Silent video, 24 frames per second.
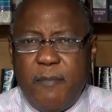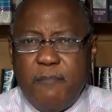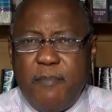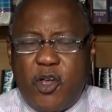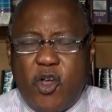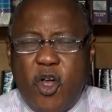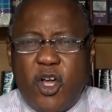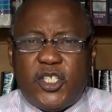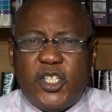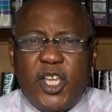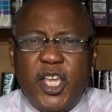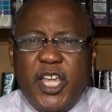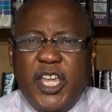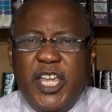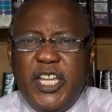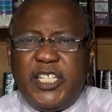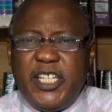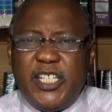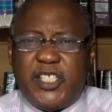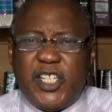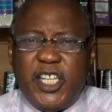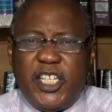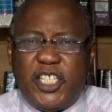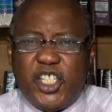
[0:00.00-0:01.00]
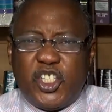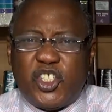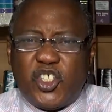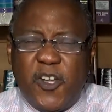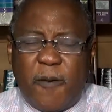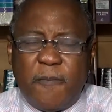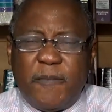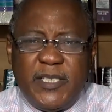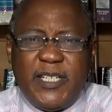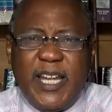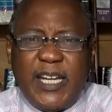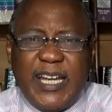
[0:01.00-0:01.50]
because it is it is
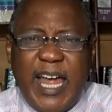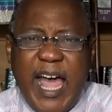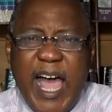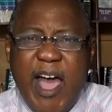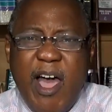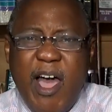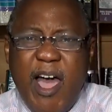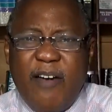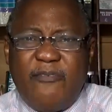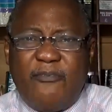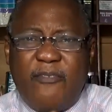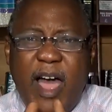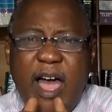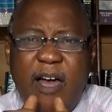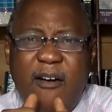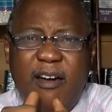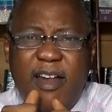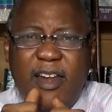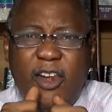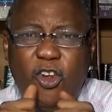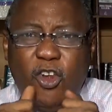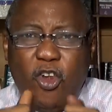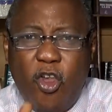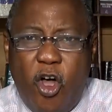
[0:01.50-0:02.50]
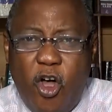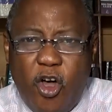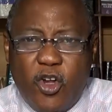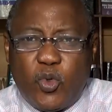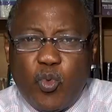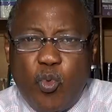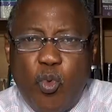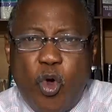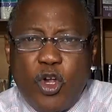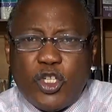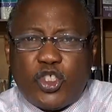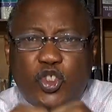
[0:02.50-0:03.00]
something that our, our
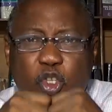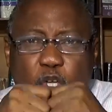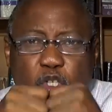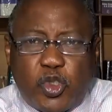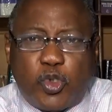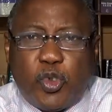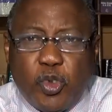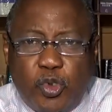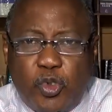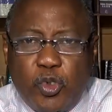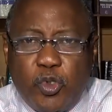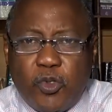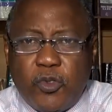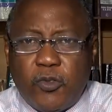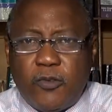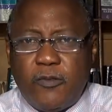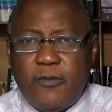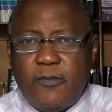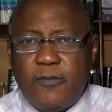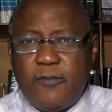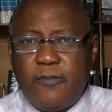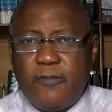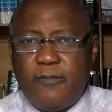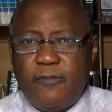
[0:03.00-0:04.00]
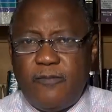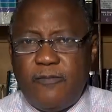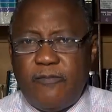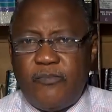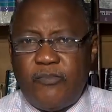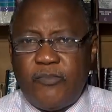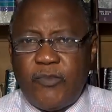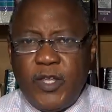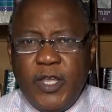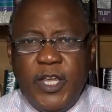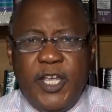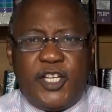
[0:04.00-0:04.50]
Lord wants us to do.
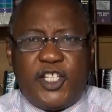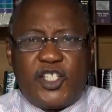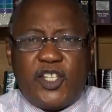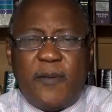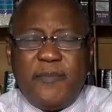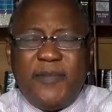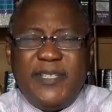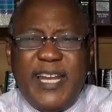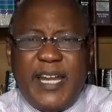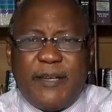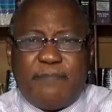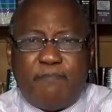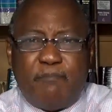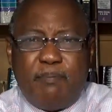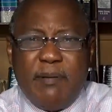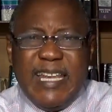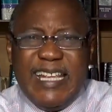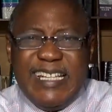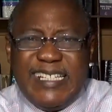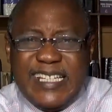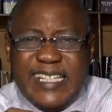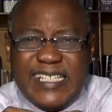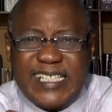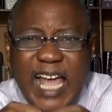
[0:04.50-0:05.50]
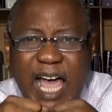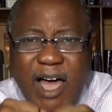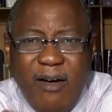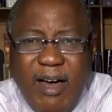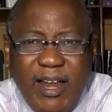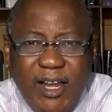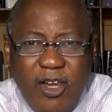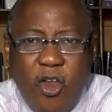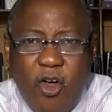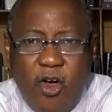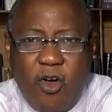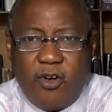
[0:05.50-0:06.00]
It is something that pleases
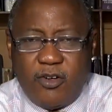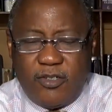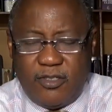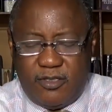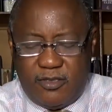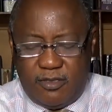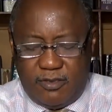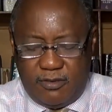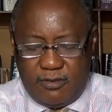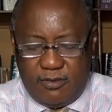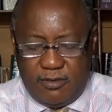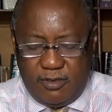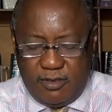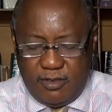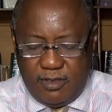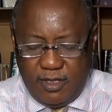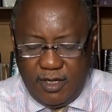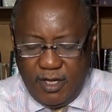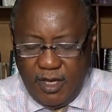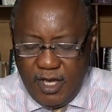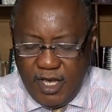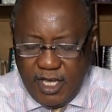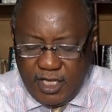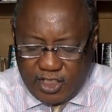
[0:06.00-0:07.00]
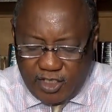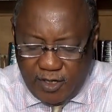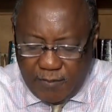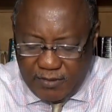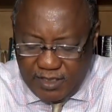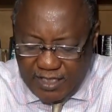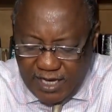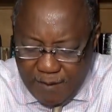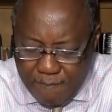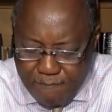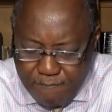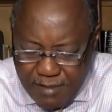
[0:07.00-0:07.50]
our Lord. It's
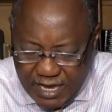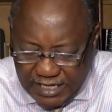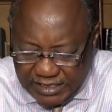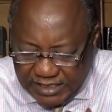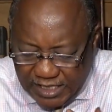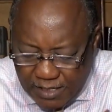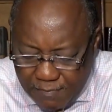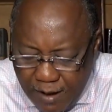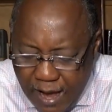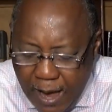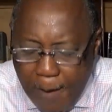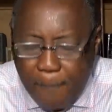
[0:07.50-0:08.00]
something that makes him